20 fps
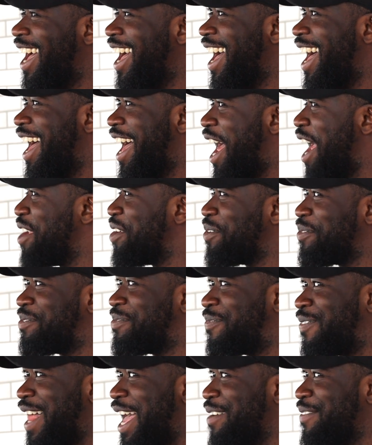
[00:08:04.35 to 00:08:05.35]
Yeah. Uh, you
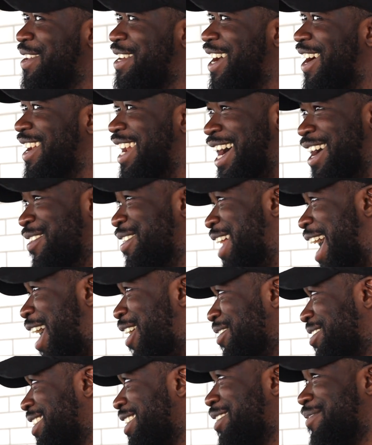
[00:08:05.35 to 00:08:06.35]
fly me down, I'll,
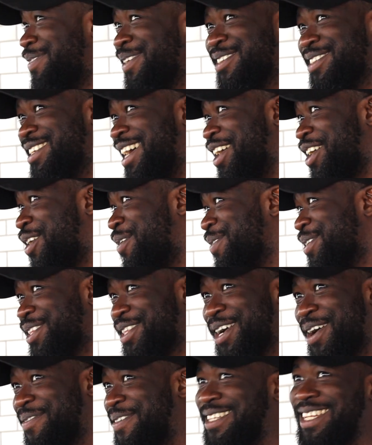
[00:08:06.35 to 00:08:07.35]
I'll see the building. I come into
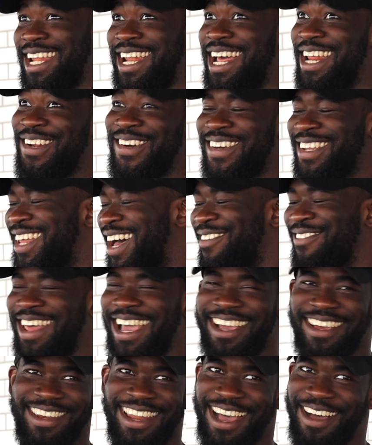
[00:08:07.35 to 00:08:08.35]
the office and I don't get down. Like,
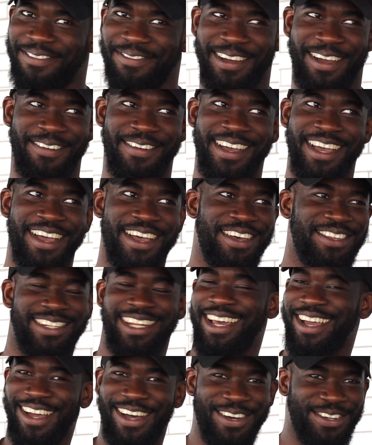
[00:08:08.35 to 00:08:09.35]
yeah. no, so
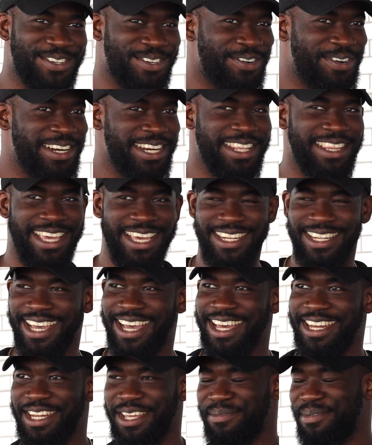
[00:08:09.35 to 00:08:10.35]
like I was reading the
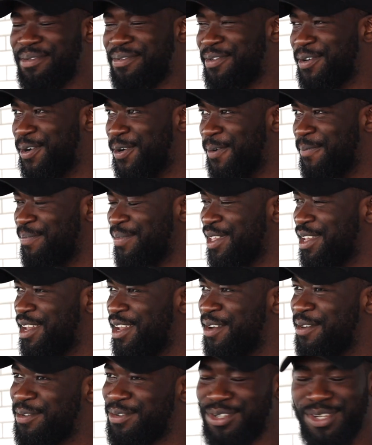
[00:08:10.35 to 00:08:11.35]
entire day before,
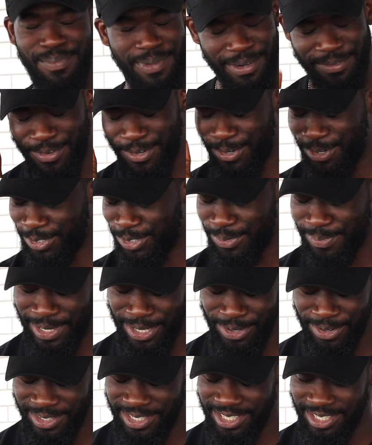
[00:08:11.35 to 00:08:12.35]
super focused, super
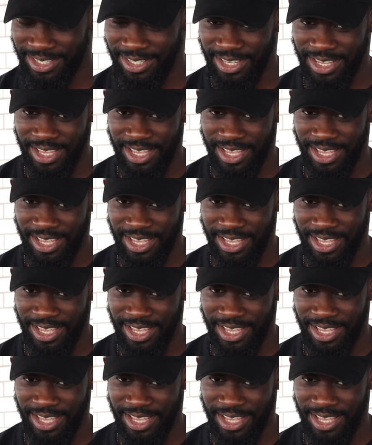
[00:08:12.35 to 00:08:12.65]
locked in.